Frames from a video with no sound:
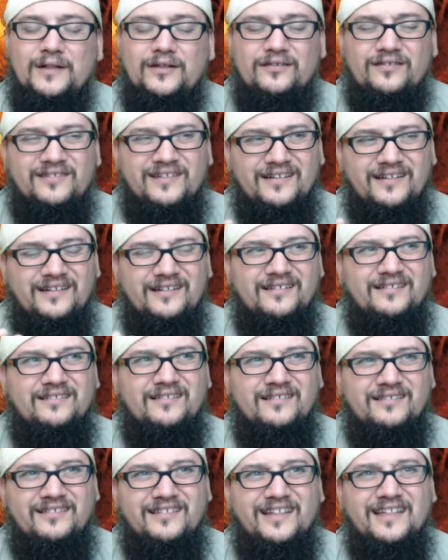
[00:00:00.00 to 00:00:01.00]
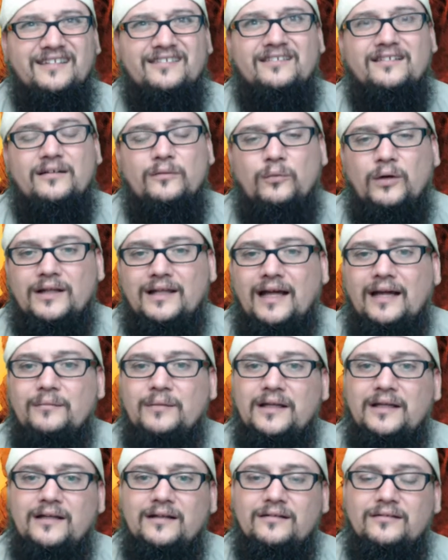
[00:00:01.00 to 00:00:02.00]
I mean, just just listen to what
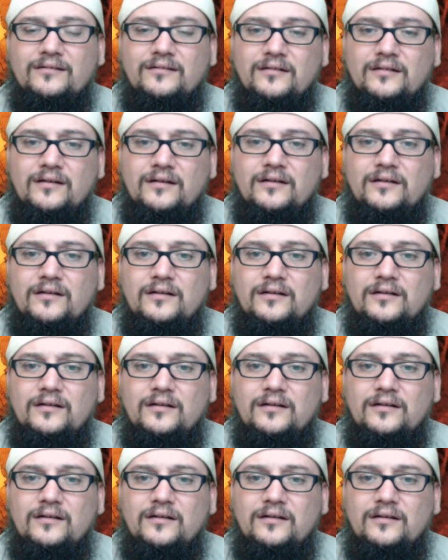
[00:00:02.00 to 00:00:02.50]
that means.